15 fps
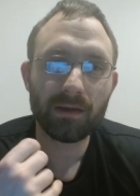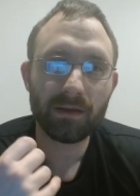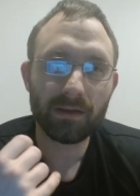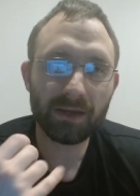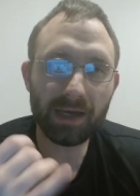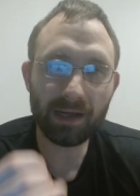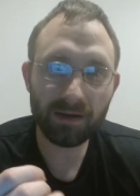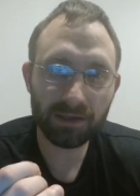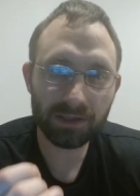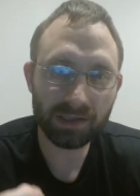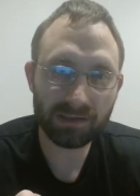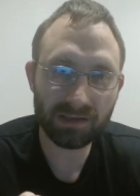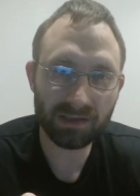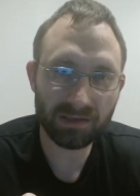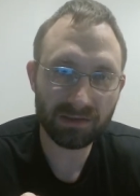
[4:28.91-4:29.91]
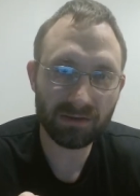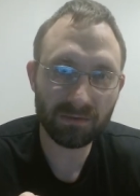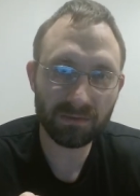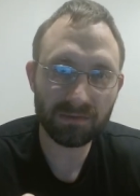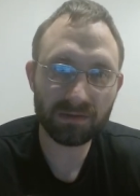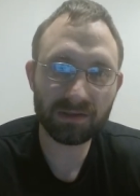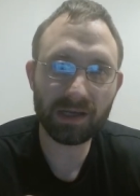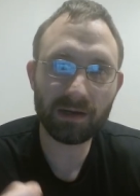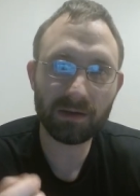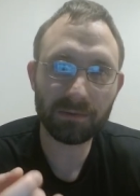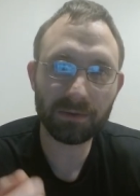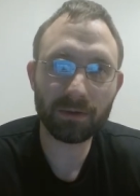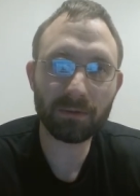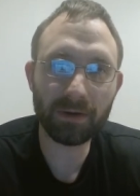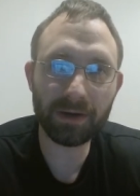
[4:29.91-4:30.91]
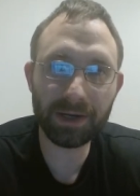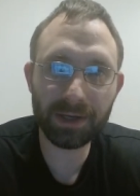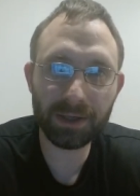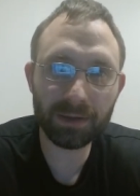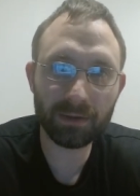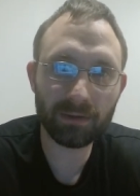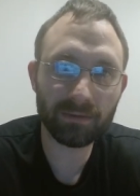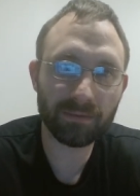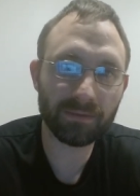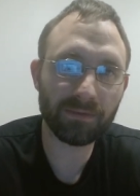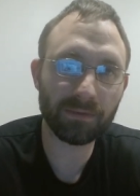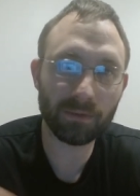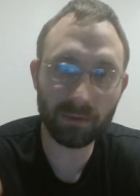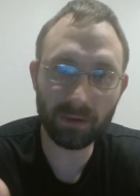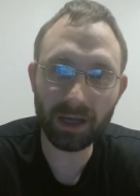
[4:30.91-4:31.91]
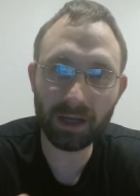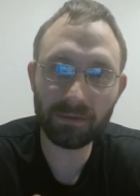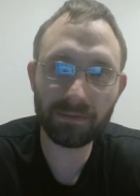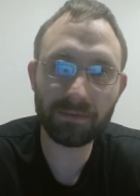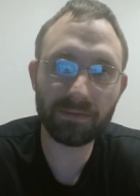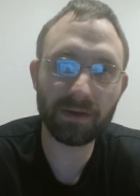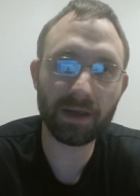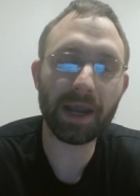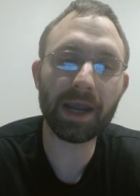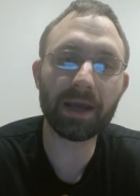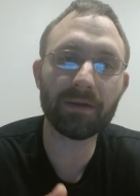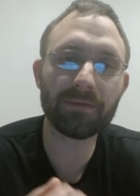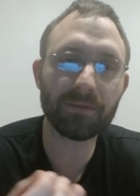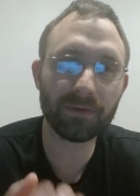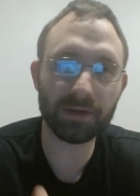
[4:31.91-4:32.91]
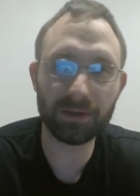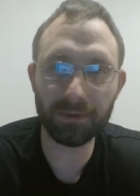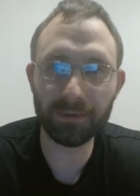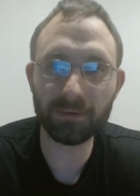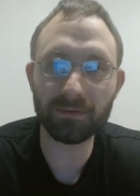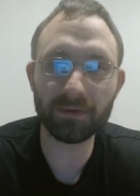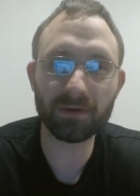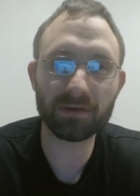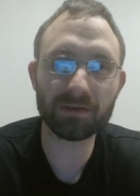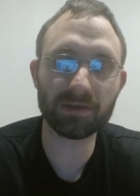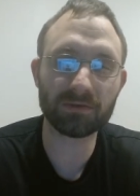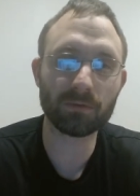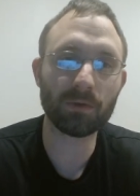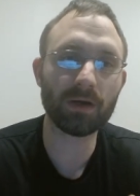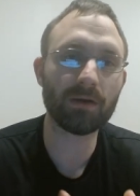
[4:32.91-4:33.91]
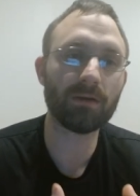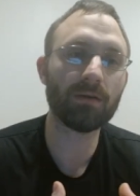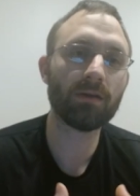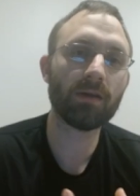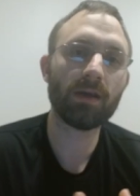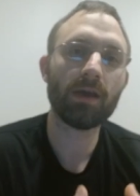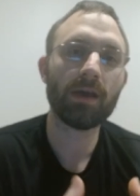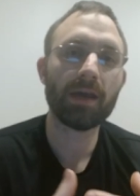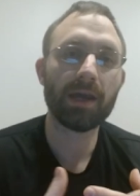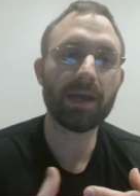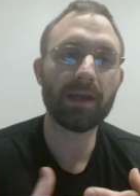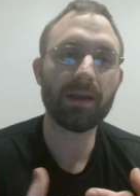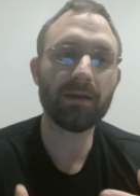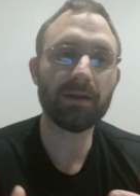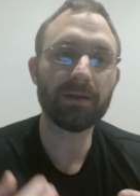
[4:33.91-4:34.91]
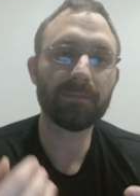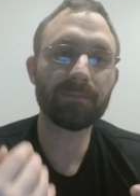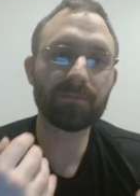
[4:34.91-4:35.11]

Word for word: the energy systems that are required for life and for the universe as well. And